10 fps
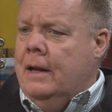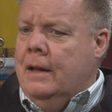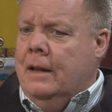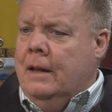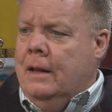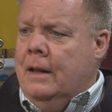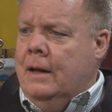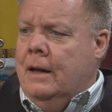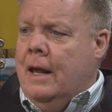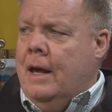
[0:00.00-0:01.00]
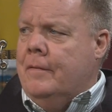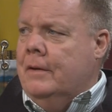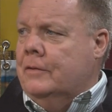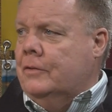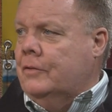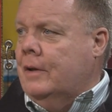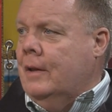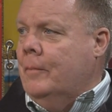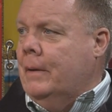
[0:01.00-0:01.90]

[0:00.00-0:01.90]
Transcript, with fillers: I, they, they didn't have it as a sellout,